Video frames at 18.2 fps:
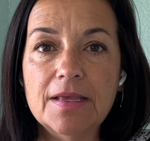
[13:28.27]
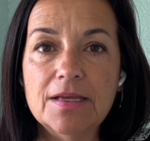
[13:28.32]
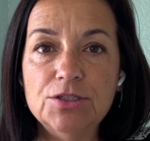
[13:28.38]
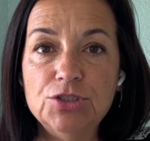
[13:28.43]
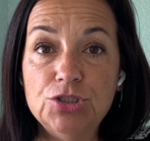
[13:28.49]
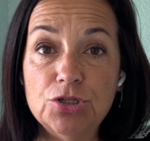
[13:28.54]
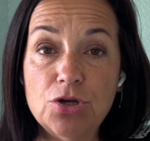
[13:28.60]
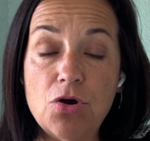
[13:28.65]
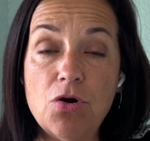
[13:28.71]

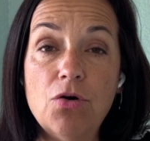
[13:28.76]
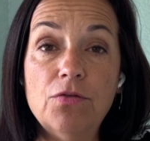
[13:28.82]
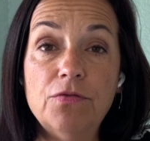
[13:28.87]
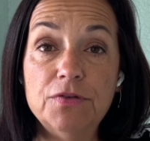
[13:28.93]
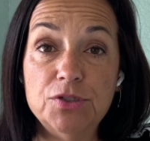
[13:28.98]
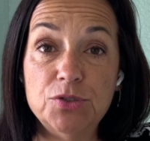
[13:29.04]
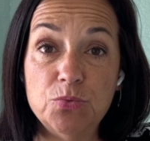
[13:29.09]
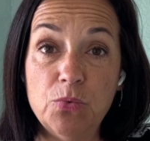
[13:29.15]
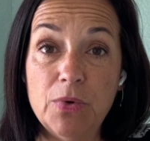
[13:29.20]

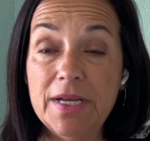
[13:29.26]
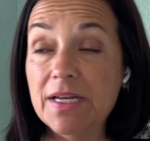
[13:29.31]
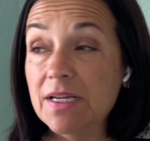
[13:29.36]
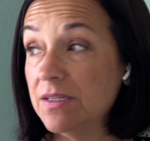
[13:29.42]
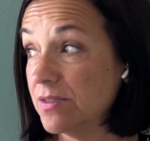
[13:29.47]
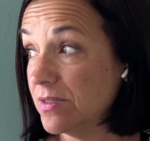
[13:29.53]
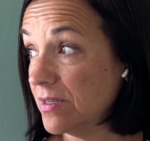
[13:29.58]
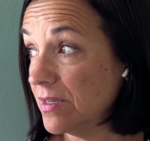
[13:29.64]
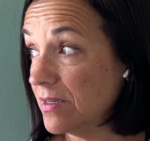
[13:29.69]
Jehovah's
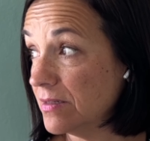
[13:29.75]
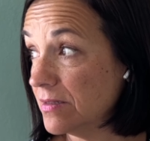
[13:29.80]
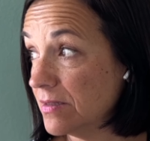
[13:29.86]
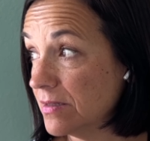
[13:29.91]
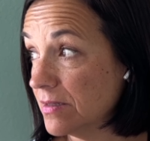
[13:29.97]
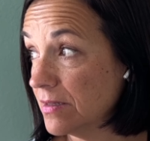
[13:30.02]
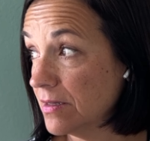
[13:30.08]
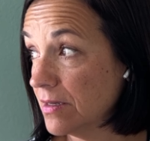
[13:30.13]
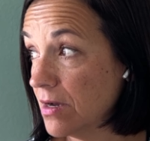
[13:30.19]

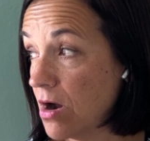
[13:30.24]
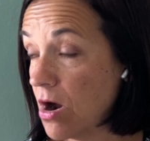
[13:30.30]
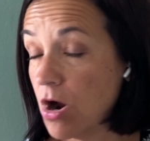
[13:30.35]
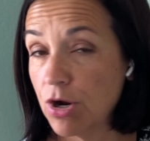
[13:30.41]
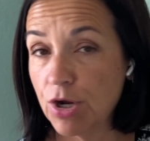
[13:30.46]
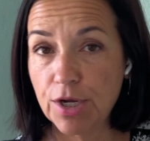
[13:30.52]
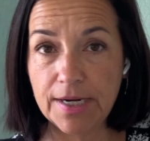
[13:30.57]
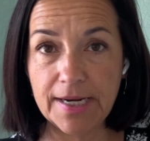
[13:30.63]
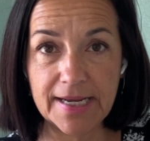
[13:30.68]
Witnesses are
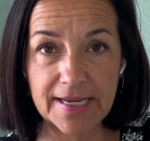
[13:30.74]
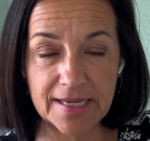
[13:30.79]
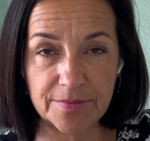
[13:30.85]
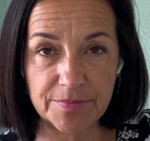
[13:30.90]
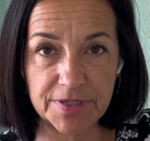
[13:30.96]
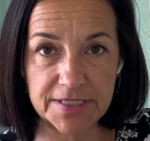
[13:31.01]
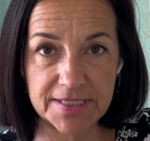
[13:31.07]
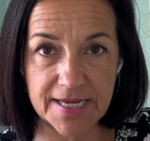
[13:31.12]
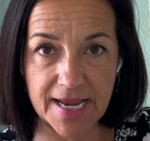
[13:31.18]
going to
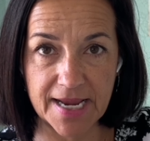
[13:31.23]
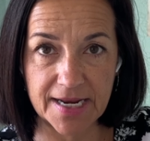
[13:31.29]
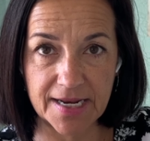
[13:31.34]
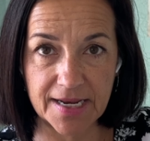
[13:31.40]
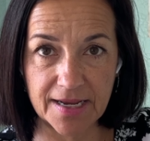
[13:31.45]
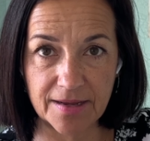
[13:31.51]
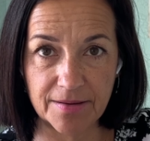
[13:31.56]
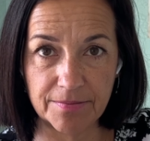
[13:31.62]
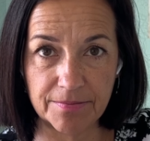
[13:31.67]
imitate
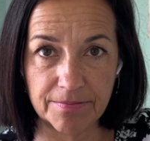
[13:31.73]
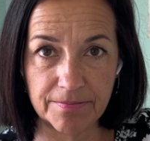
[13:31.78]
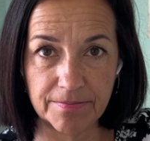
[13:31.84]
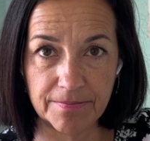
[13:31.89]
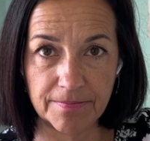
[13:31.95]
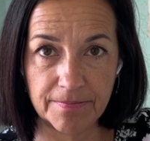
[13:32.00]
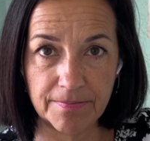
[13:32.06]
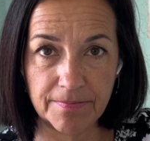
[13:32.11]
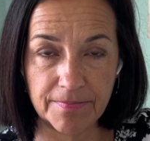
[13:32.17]
him.
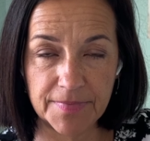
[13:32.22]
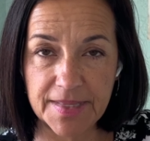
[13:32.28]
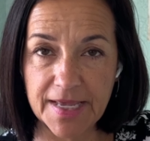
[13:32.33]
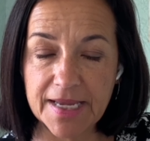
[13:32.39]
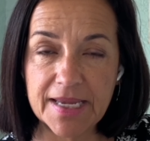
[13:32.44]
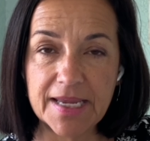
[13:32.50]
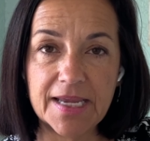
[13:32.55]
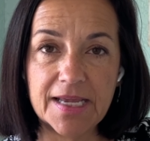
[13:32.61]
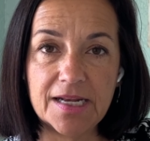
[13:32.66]
They
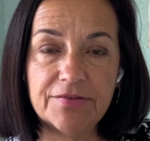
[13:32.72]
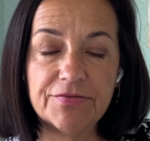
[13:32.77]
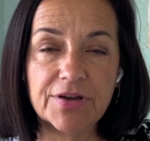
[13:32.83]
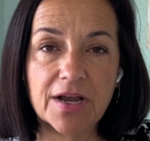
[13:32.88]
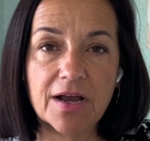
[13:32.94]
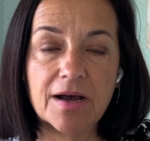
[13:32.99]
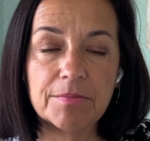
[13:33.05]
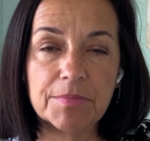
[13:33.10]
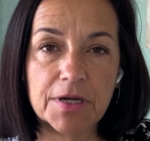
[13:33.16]
can't even
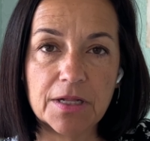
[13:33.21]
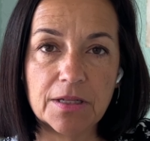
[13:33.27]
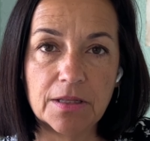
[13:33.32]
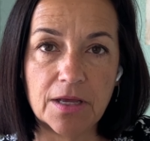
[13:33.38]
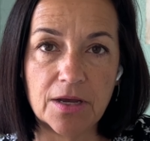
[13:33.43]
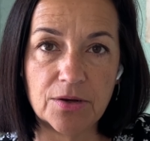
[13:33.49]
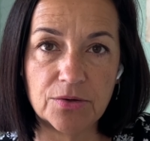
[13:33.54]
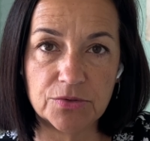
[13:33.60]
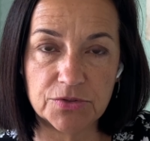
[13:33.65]
come
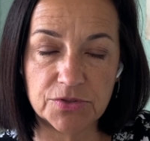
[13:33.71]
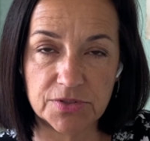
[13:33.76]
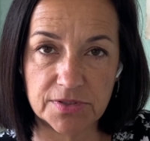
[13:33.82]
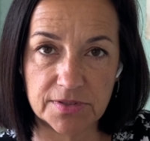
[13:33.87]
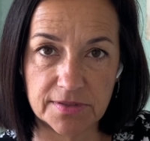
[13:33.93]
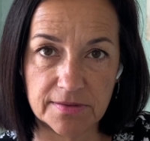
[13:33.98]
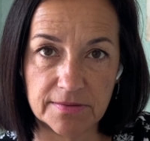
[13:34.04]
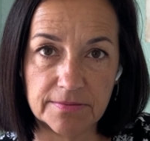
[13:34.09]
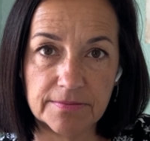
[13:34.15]

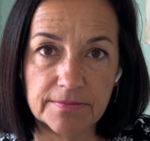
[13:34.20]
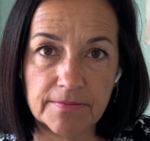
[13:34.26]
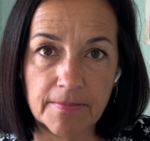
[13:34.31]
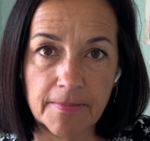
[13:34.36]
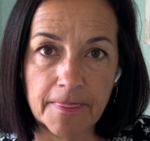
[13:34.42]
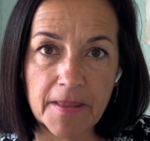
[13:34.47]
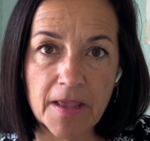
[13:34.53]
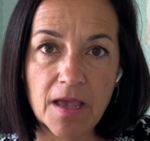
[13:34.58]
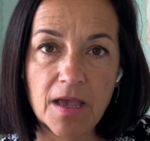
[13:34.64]
close.
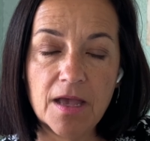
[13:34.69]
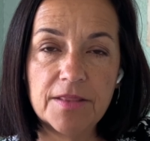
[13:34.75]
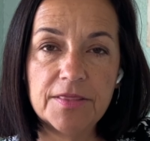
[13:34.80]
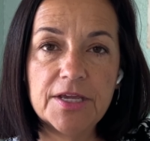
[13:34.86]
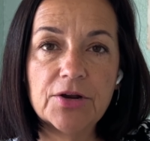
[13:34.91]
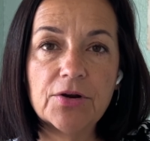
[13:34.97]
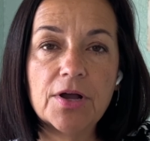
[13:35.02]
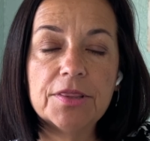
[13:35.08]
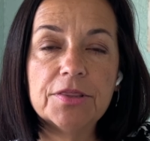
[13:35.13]

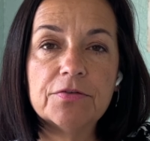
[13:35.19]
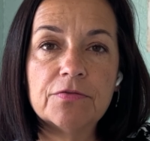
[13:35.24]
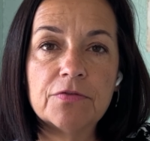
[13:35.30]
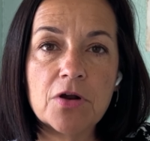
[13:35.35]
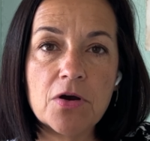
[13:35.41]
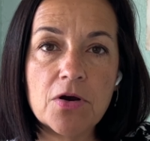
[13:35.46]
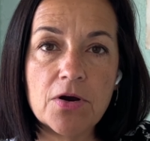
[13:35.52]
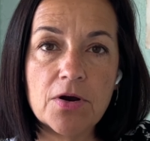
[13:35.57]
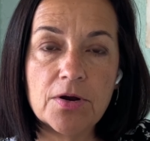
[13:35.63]
They're on the
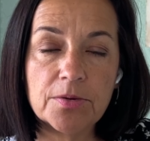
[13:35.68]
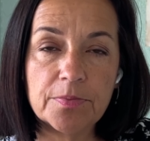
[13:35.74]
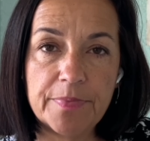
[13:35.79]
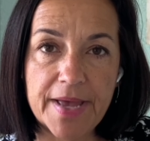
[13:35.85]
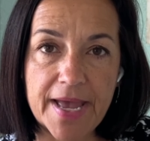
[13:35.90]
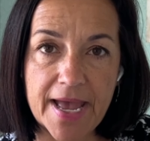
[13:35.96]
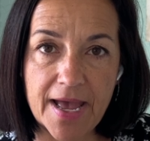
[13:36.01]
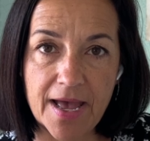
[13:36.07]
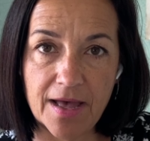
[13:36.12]
wrong
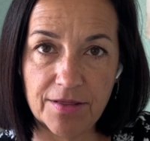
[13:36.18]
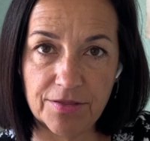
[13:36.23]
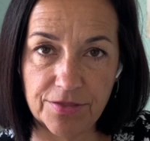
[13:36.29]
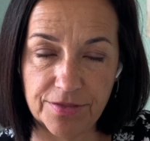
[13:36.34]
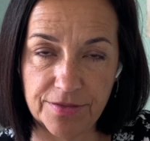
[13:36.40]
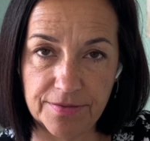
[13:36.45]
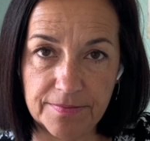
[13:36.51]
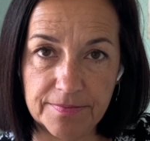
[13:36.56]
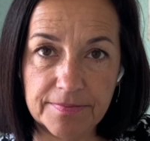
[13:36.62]

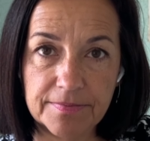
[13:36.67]
path.